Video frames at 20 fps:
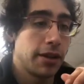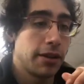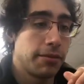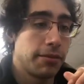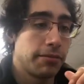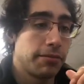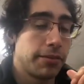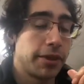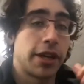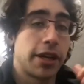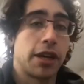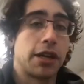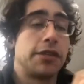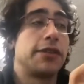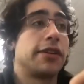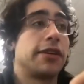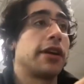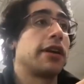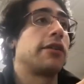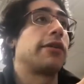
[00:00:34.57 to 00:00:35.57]
because
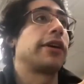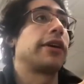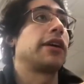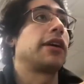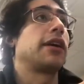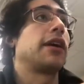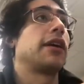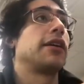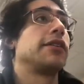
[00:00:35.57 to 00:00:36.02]
now I can